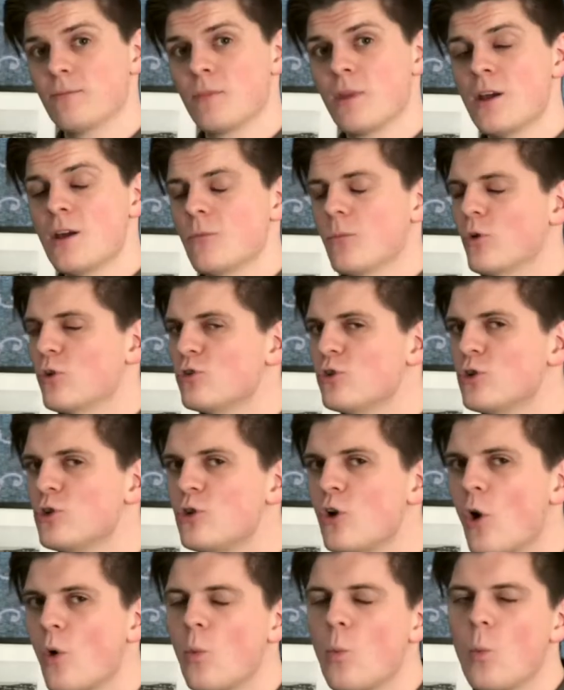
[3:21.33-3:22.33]
Because you
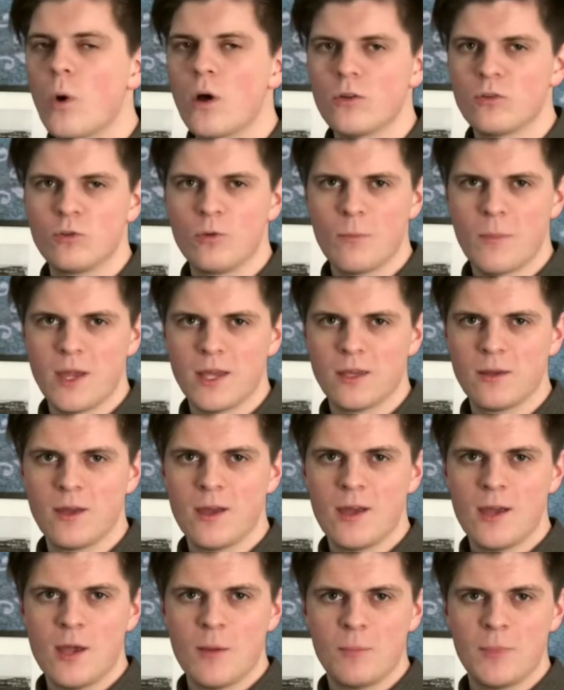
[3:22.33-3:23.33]
don't want to make
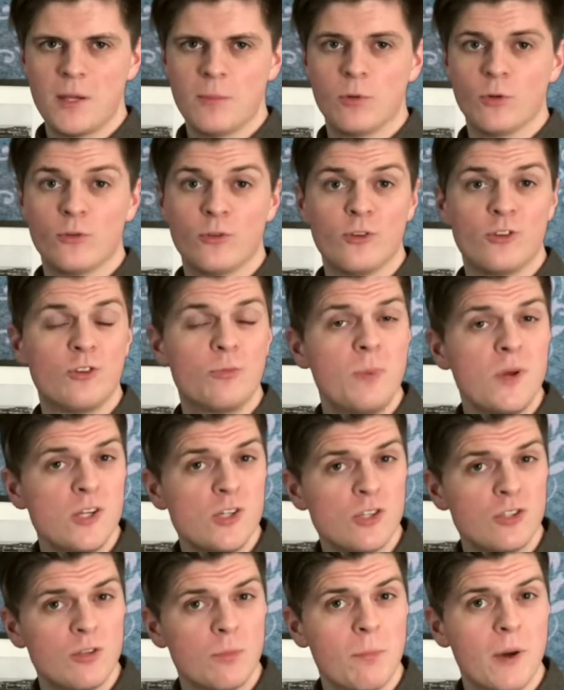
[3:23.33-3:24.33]
people
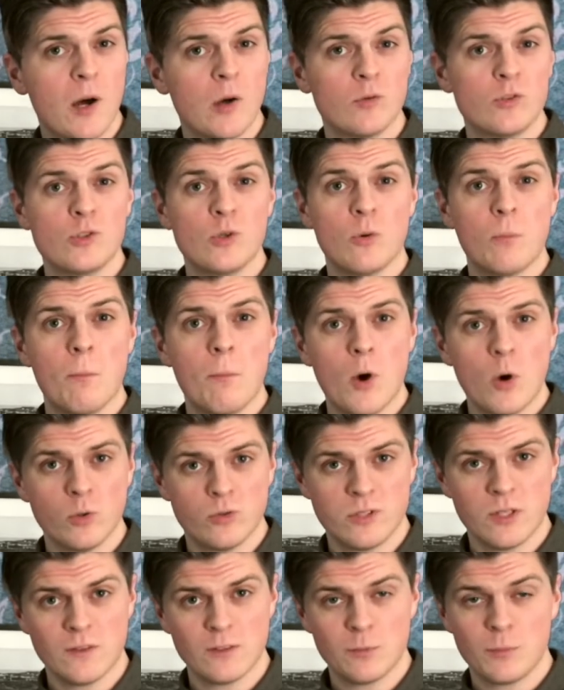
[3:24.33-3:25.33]
suspicious about your
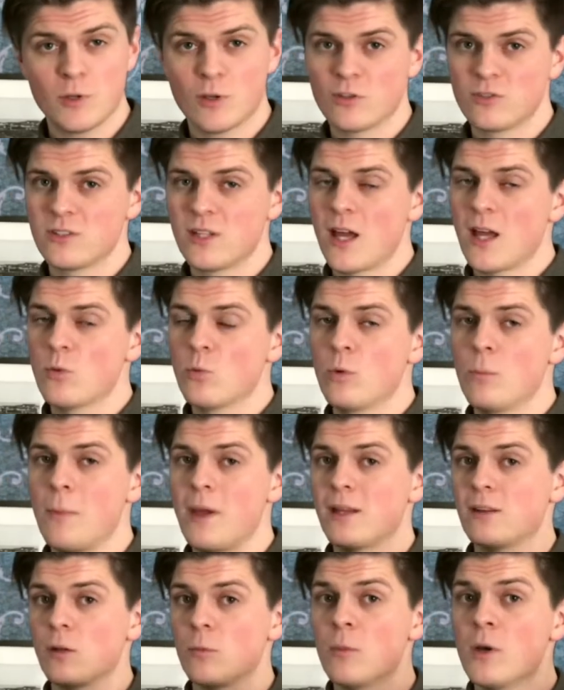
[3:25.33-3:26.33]
motives, because that will
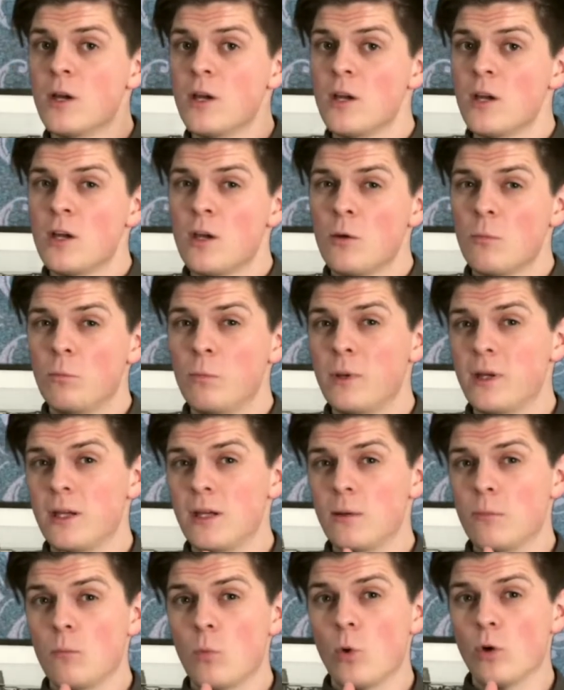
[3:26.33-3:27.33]
make them
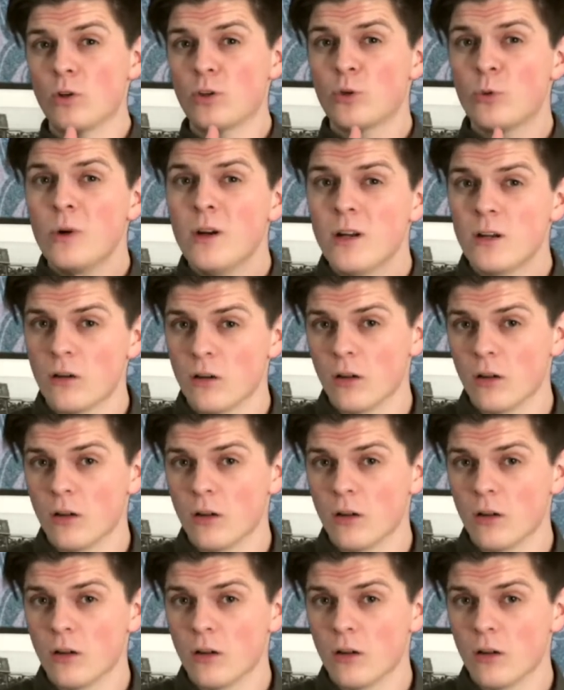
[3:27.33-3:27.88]
be more critical